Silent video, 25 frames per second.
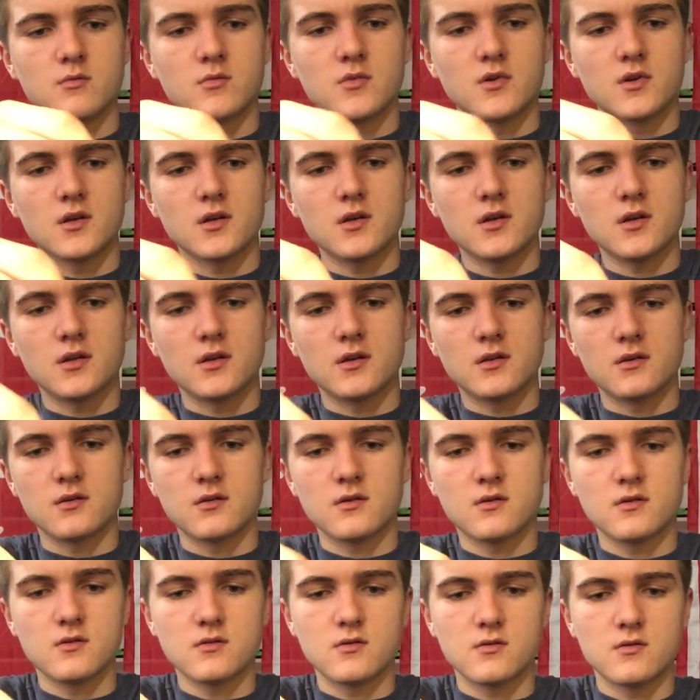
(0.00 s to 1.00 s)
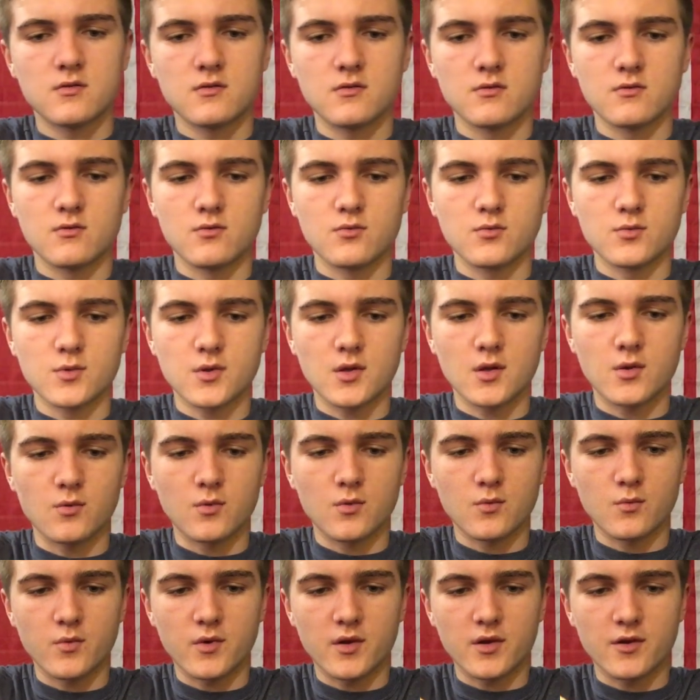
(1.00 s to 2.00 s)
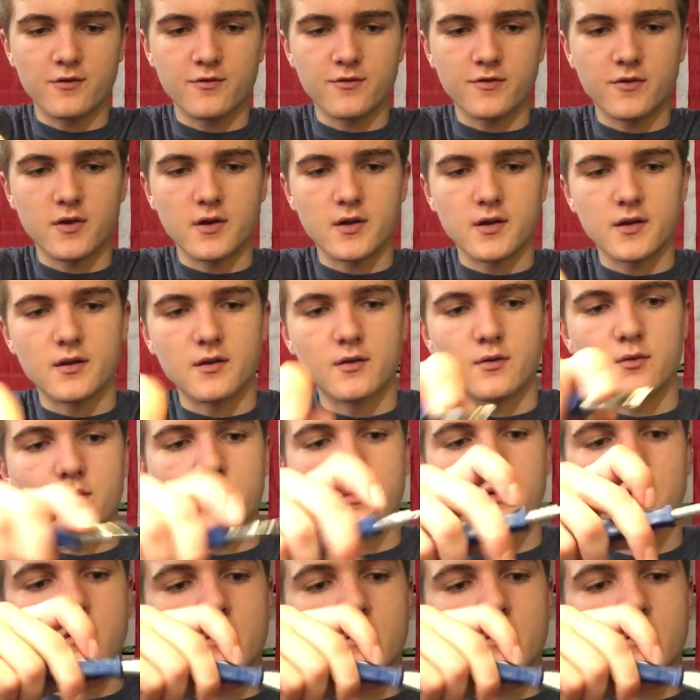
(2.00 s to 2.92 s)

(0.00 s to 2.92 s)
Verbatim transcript: But again, only one way to find out.